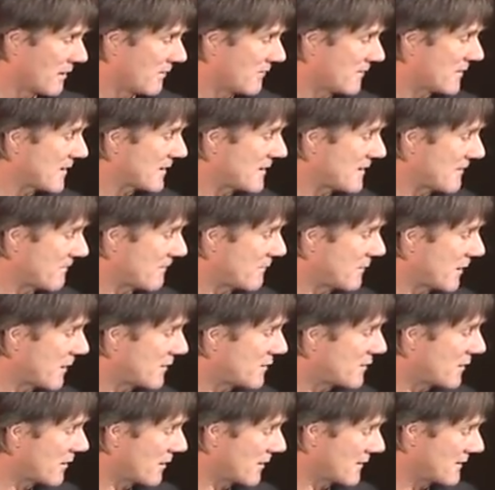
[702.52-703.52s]

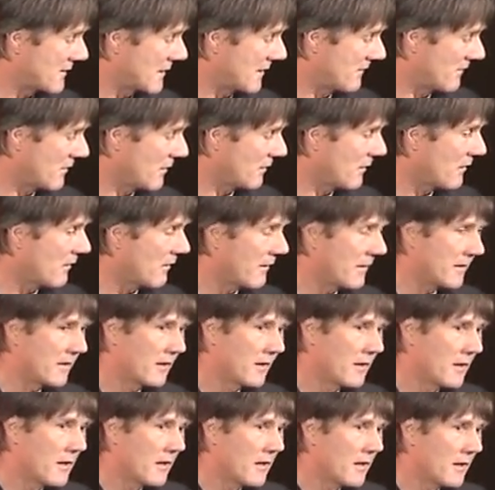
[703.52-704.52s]
disenfranchised, if you like.
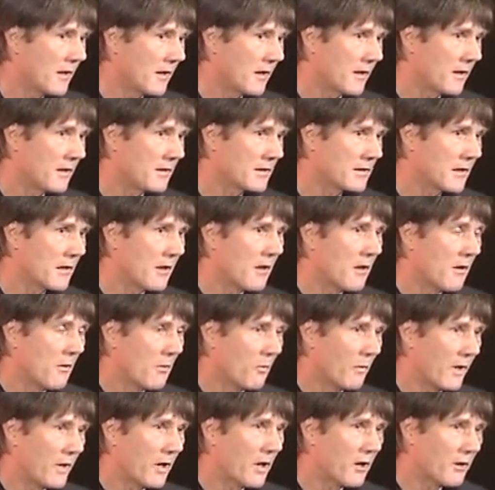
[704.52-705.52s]
And
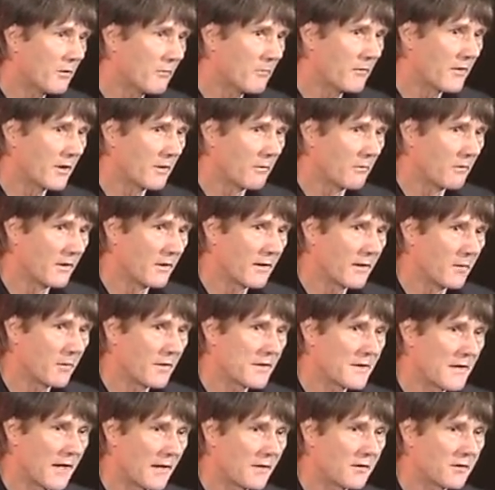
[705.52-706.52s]
we hope that with the
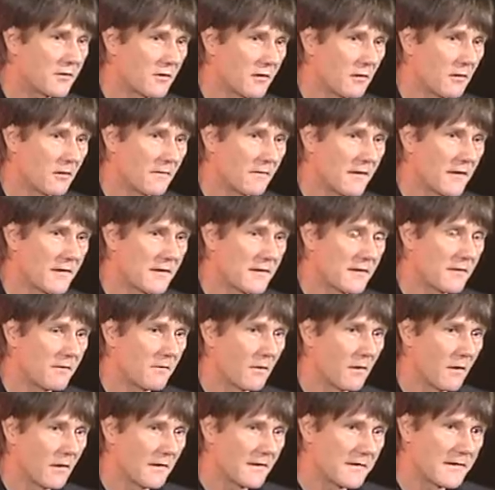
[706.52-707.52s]
potential of this
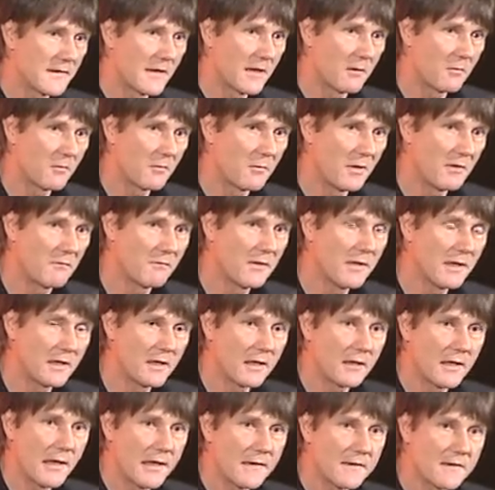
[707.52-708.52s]
device, they would be
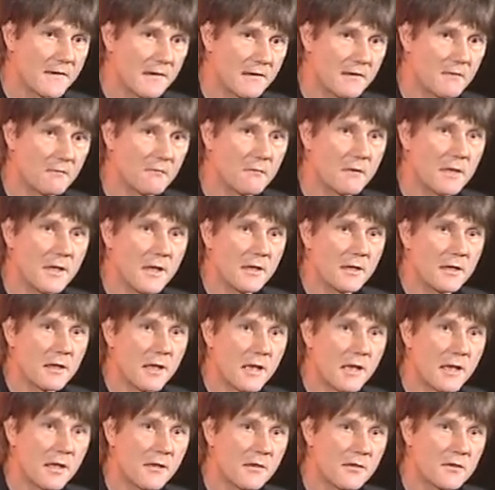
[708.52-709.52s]
reconnected and
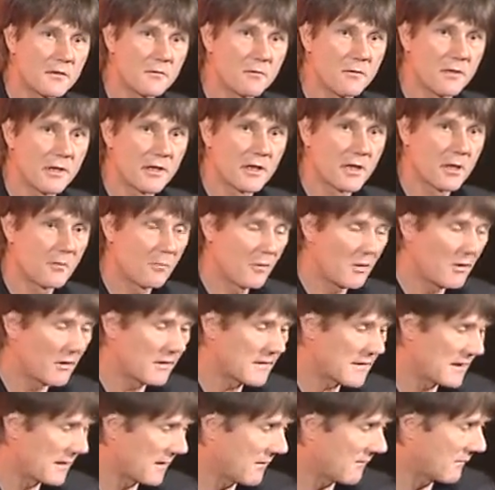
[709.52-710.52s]
re-engaged with a
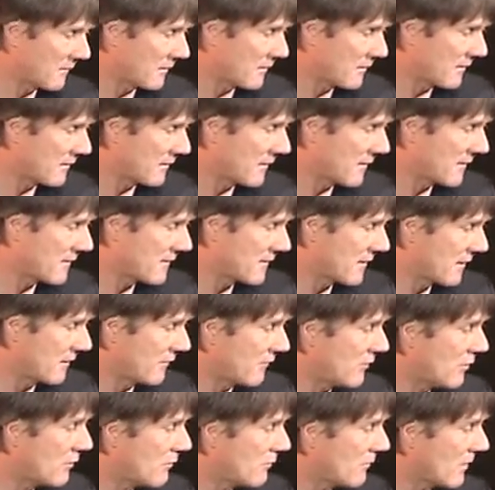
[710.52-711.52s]
community of learners in
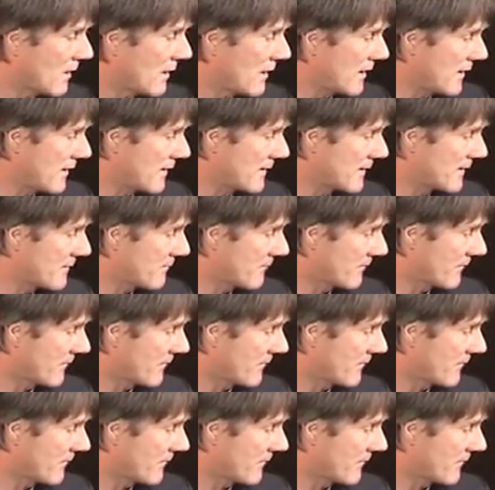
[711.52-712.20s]
new ways.